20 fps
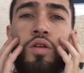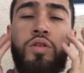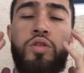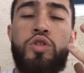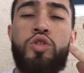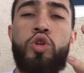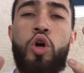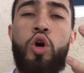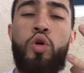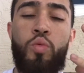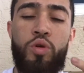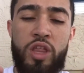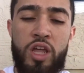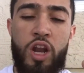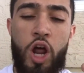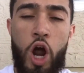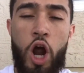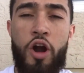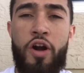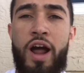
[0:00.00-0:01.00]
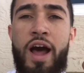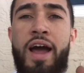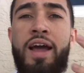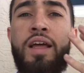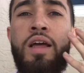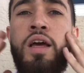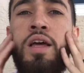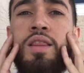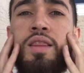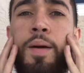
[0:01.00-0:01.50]
So with an
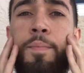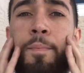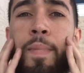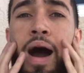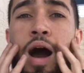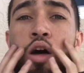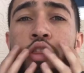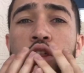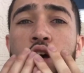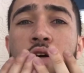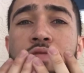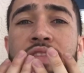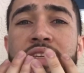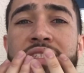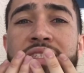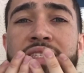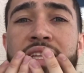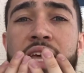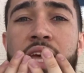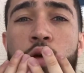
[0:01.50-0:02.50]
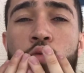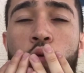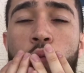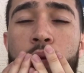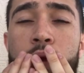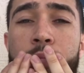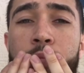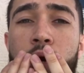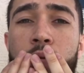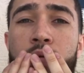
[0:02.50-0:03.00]
RI, the mouth of the snake will
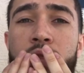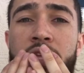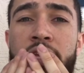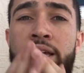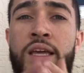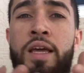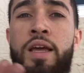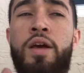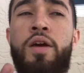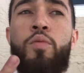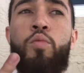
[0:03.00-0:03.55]
be bubbly.